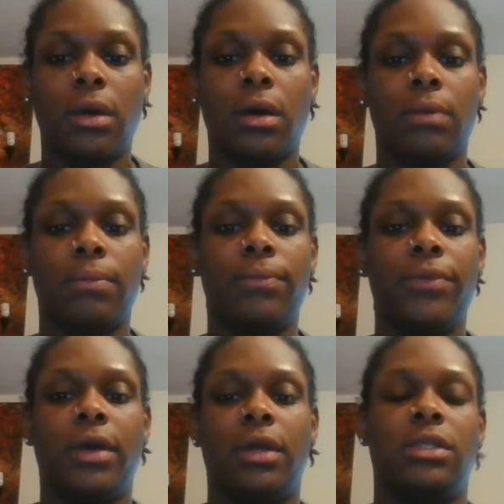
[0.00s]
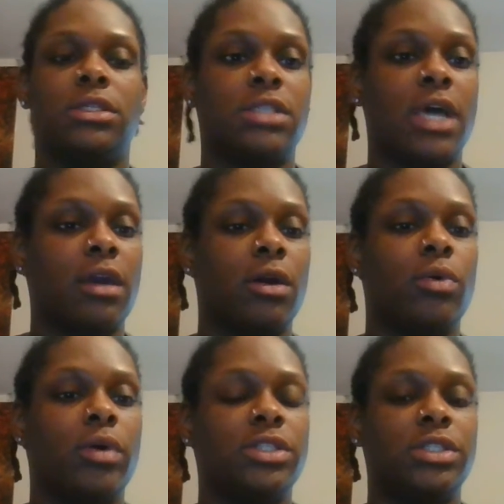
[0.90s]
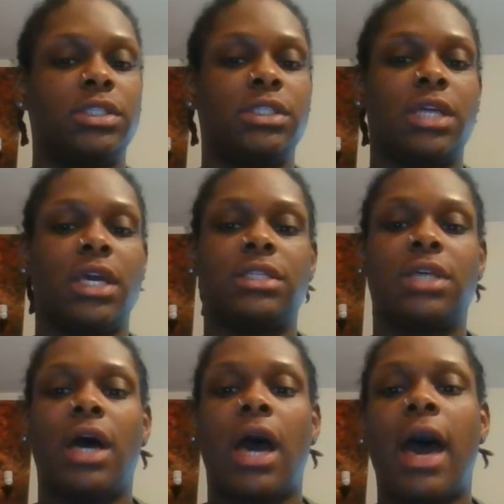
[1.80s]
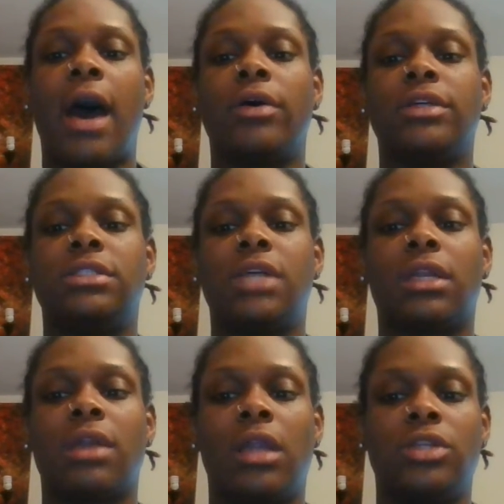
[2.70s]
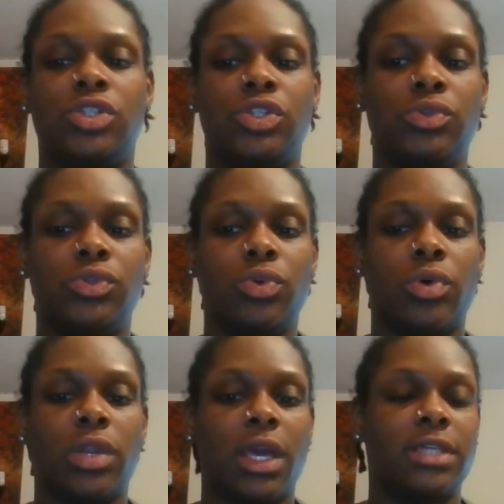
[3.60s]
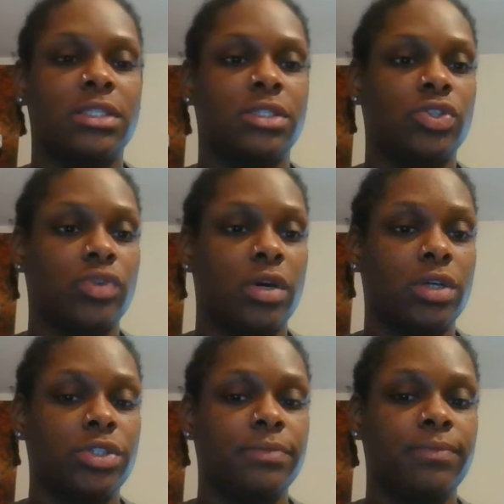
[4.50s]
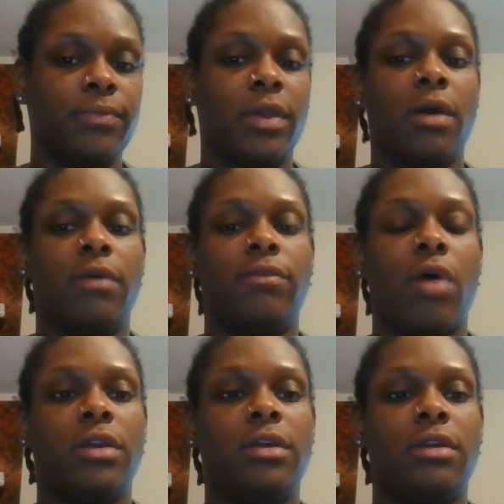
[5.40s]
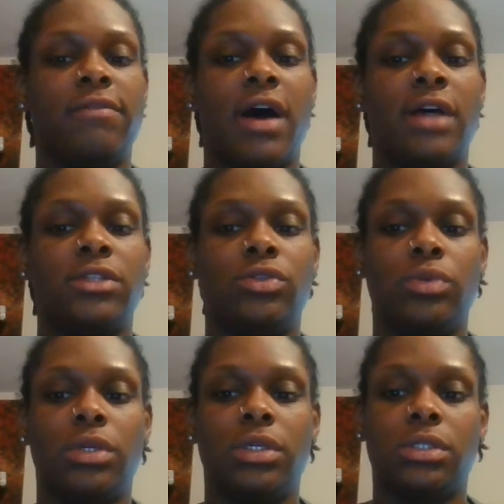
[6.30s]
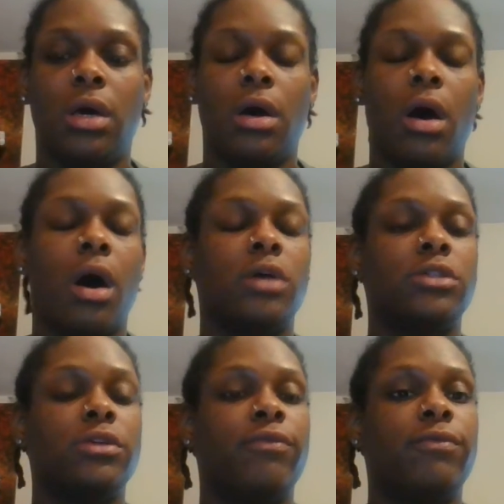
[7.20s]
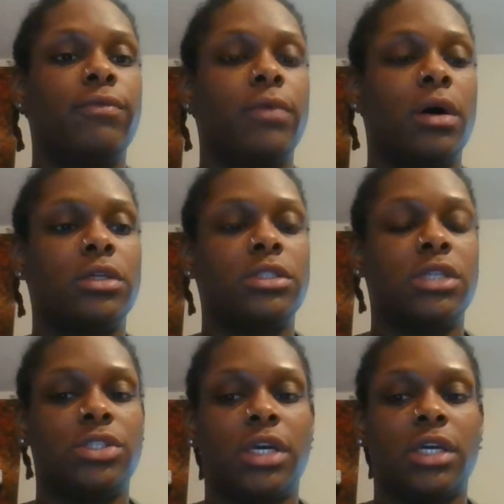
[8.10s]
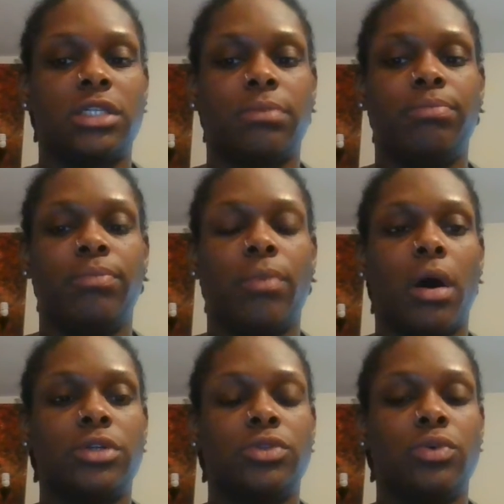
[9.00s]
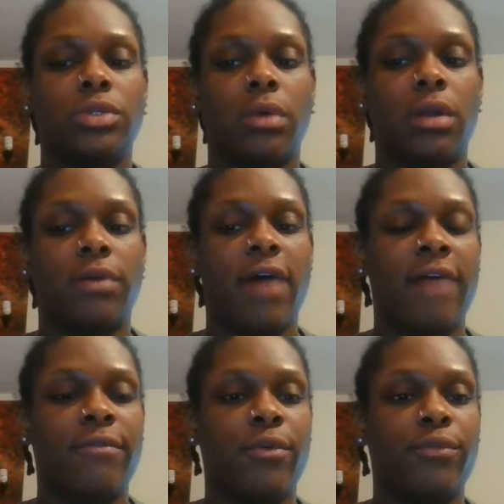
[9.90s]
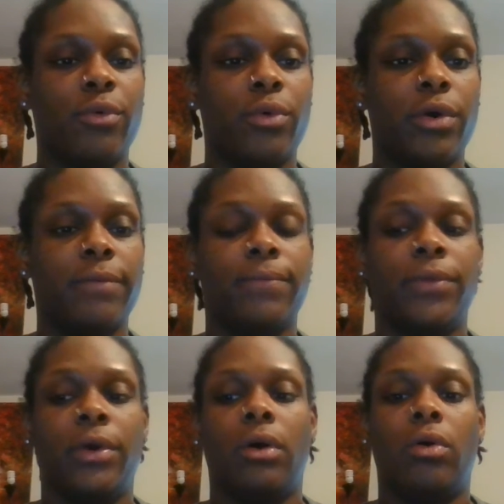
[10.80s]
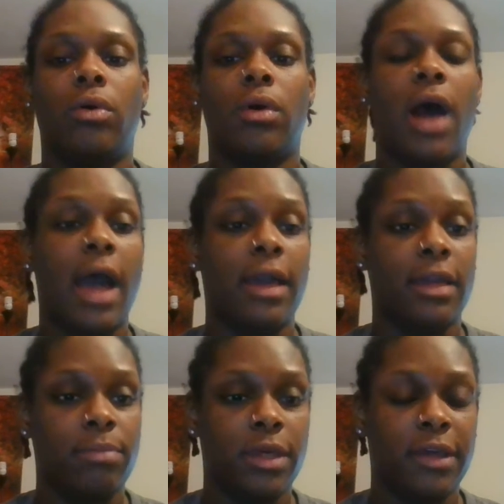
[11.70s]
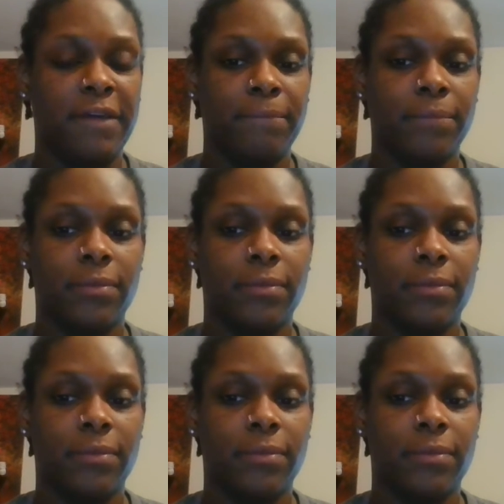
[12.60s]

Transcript: Um, the second question states, how is technology used to enhance instruction for identified students, uh, such as students with a 504 or IEP?